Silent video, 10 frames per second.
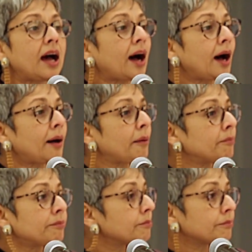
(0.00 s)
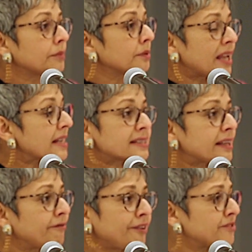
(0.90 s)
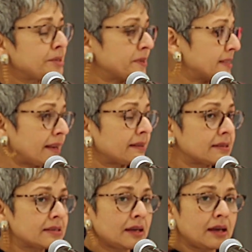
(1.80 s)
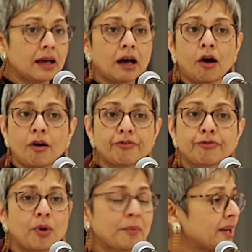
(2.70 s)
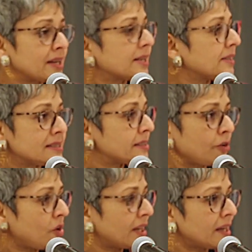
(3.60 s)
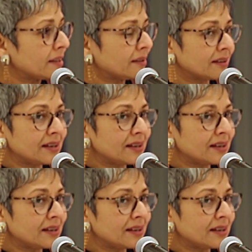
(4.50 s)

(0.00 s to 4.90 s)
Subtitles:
less than 50% of women and girls are online.